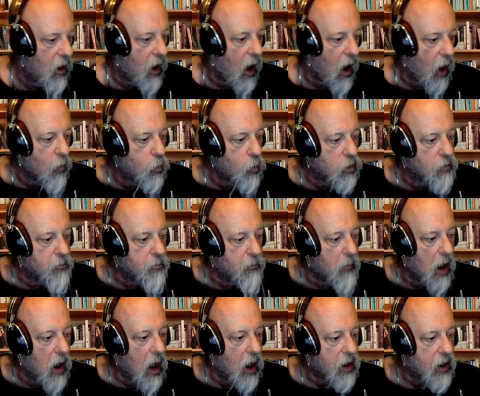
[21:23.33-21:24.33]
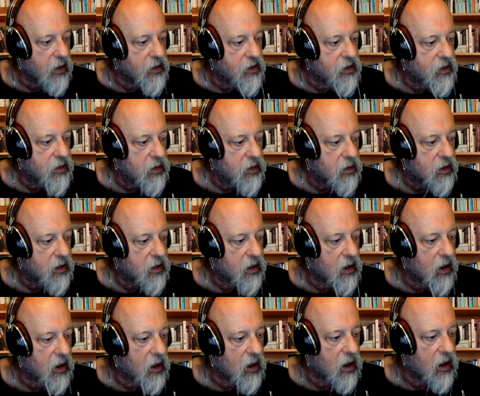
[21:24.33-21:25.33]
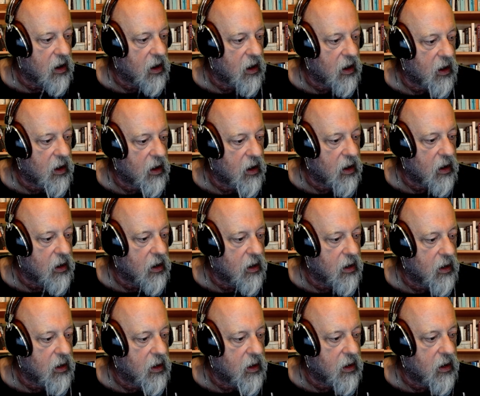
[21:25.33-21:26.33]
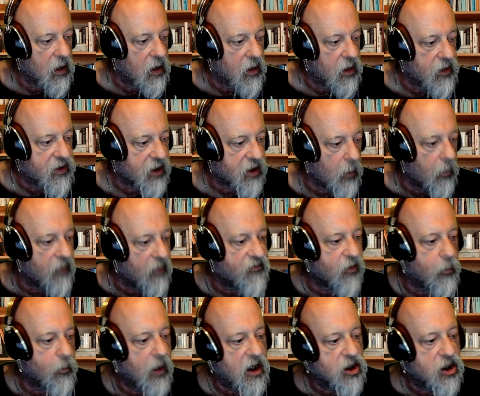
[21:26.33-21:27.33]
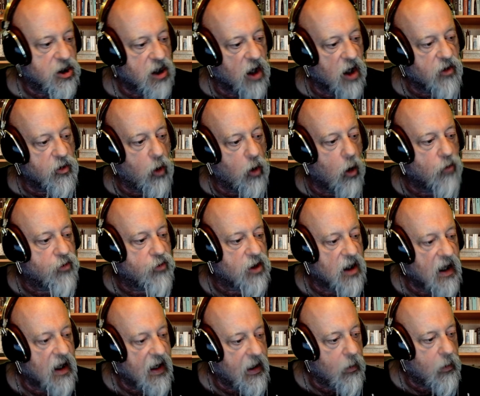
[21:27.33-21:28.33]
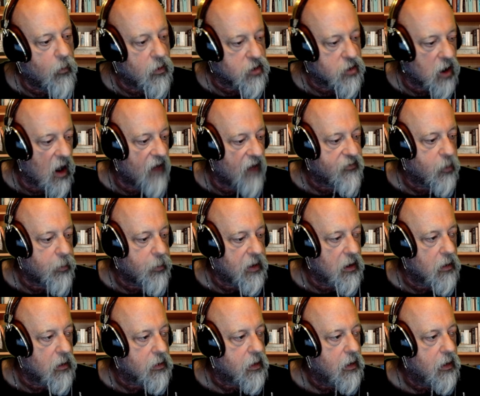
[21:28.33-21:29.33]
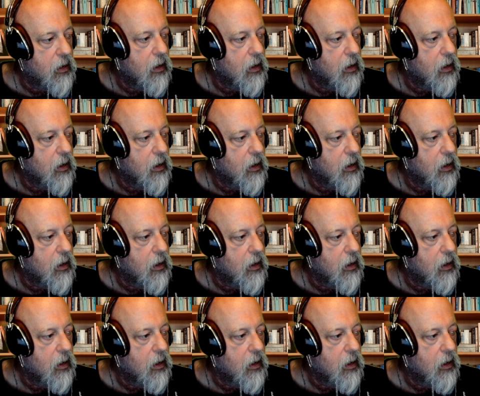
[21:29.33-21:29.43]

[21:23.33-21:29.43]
I wouldn't mind some information as an overlay, which I'll have to build.